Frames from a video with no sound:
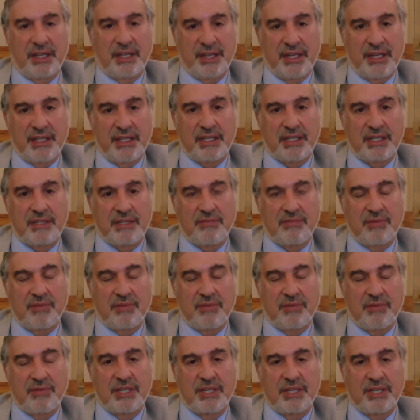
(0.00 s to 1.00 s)
Middle
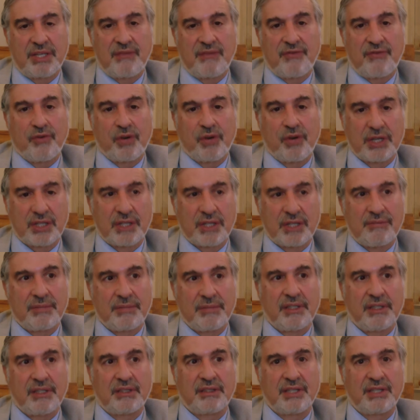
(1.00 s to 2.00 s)
East, where we see
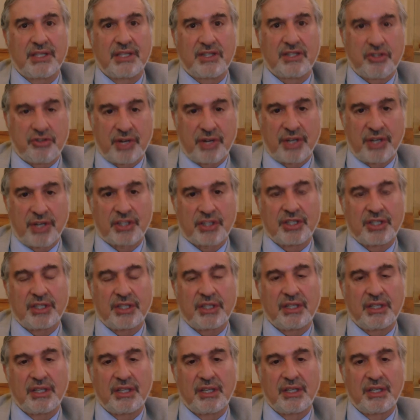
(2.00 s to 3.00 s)
forcible
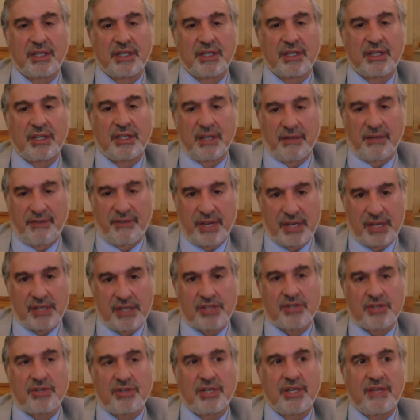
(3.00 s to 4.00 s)
destruction
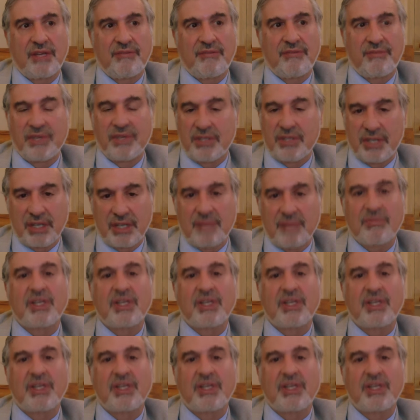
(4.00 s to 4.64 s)
of history, of